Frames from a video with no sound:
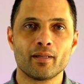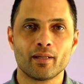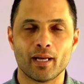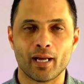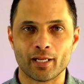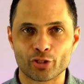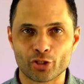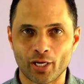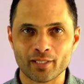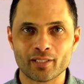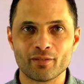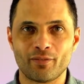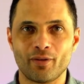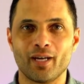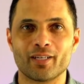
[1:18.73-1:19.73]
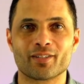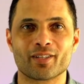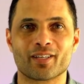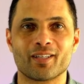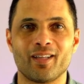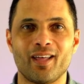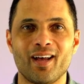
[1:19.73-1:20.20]
uh, justify to the
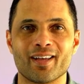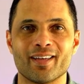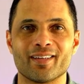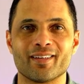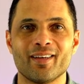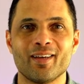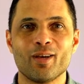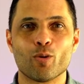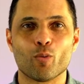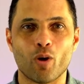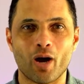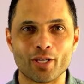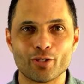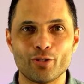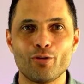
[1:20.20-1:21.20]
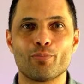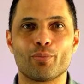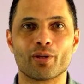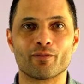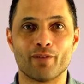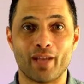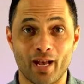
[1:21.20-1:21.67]
client why you
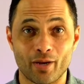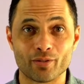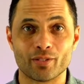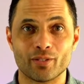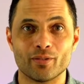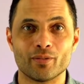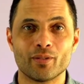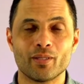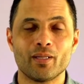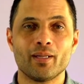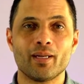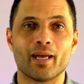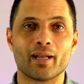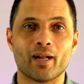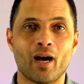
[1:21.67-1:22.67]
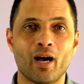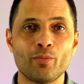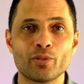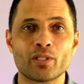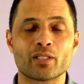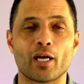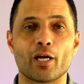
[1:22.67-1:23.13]
bring value. And I would
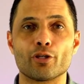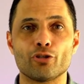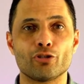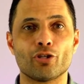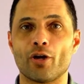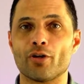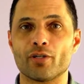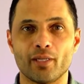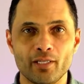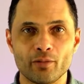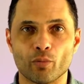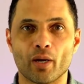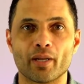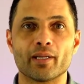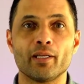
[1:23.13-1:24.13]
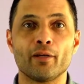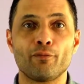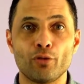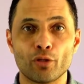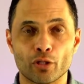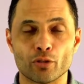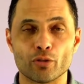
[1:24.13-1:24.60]
say you don't need one if you
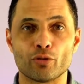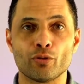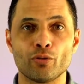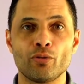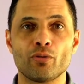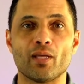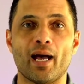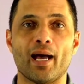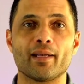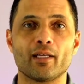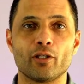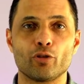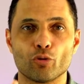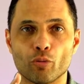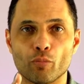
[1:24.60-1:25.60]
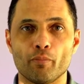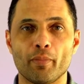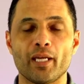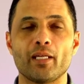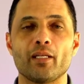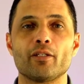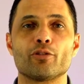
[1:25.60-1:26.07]
can do that in your
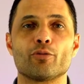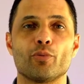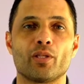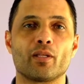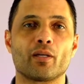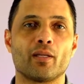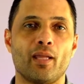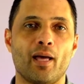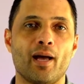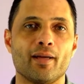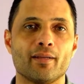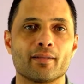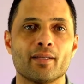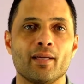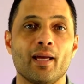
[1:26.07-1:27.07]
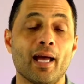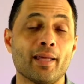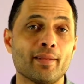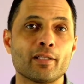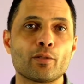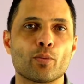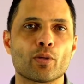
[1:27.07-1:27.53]
meetings with the clients. And
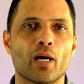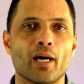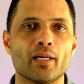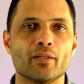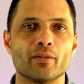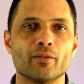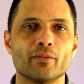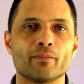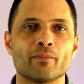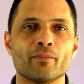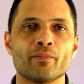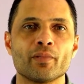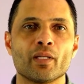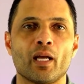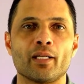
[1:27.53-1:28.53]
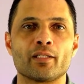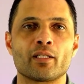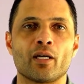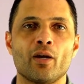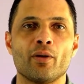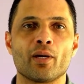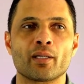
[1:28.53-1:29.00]
that's what I do. And
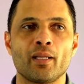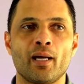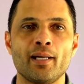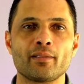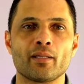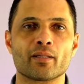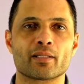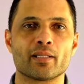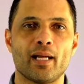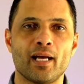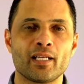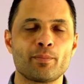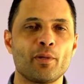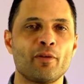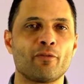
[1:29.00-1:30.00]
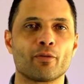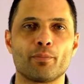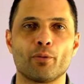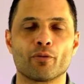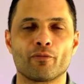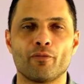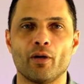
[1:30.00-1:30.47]
so a client doesn't ask me for a
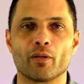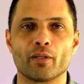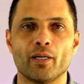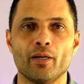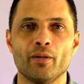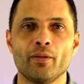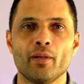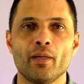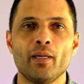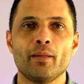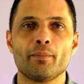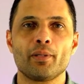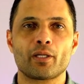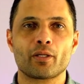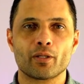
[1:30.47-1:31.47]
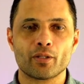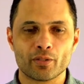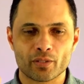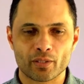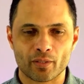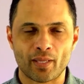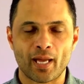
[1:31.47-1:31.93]
portfolio because
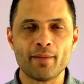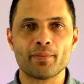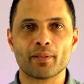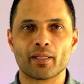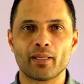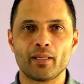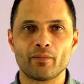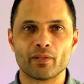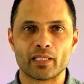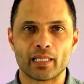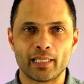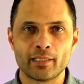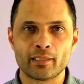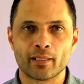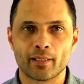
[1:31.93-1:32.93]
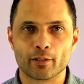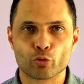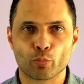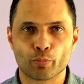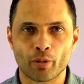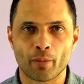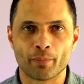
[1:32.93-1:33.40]
they believe in the intellectual
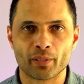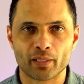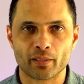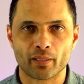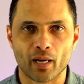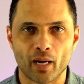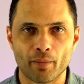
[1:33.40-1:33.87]
property that I